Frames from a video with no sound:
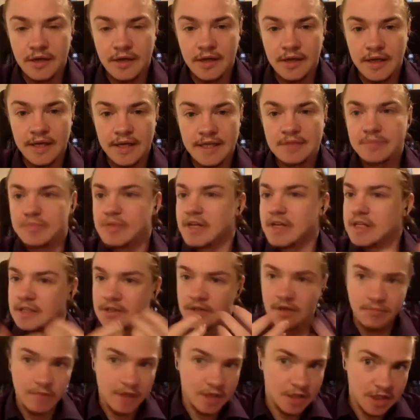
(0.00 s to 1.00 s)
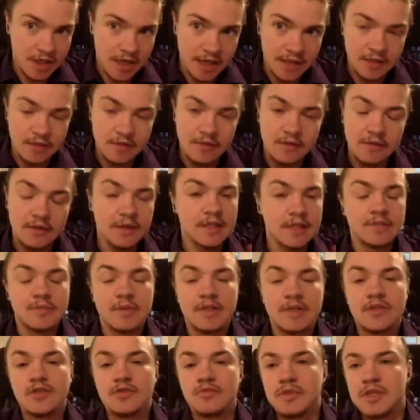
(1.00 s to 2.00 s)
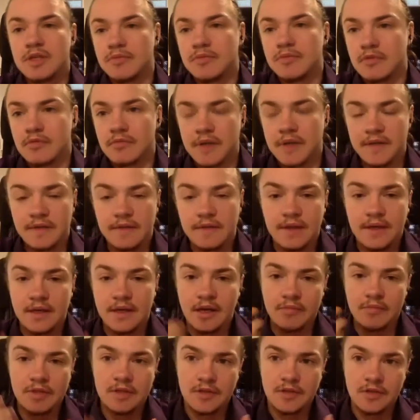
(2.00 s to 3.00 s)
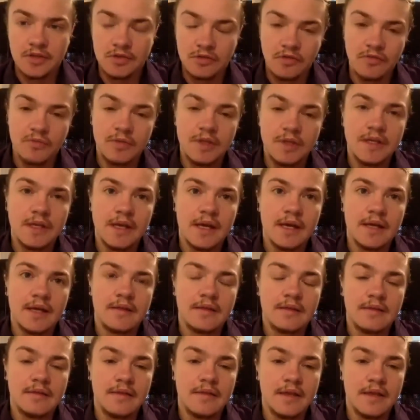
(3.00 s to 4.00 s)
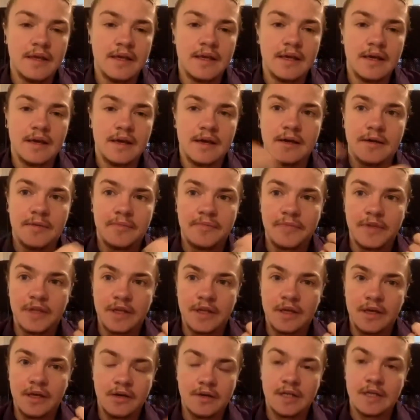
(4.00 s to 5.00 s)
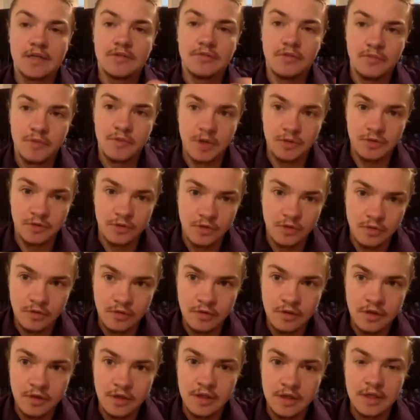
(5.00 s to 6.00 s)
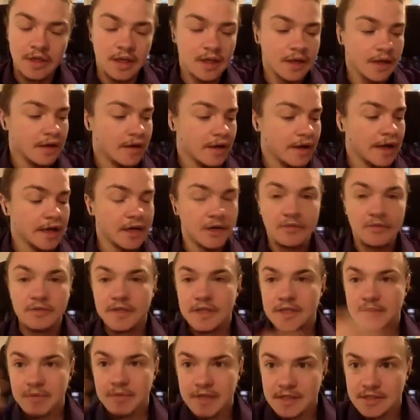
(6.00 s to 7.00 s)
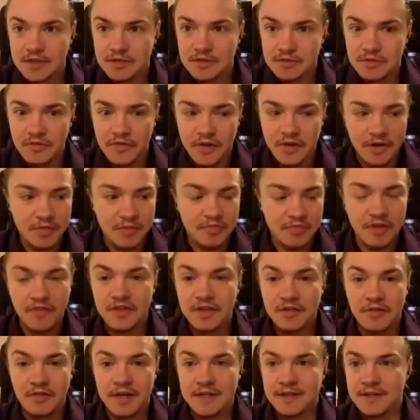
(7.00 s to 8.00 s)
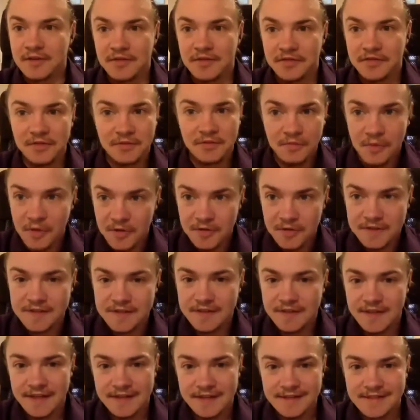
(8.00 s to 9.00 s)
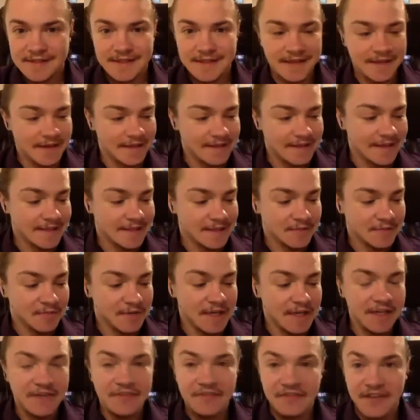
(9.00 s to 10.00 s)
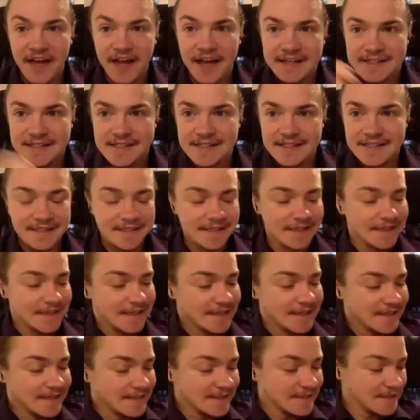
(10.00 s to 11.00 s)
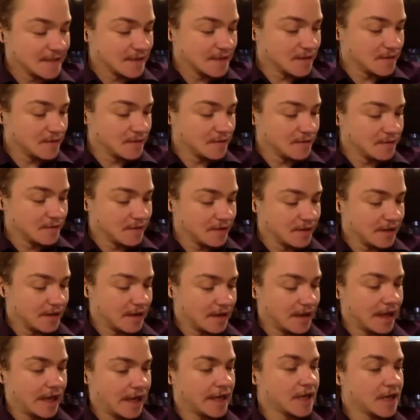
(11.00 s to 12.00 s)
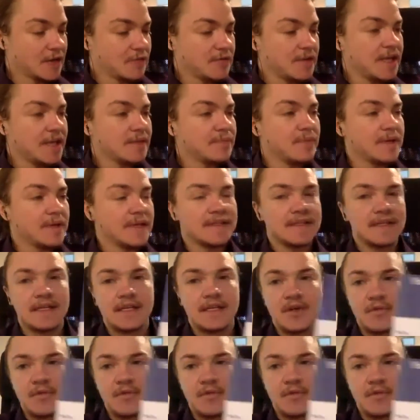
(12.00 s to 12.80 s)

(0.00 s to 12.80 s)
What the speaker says: explain it on my channel, explain it to people when they come in touch with me and they connect with me on a call. I could explain it to you very briefly right now if you want. That's really fast. So I create basically a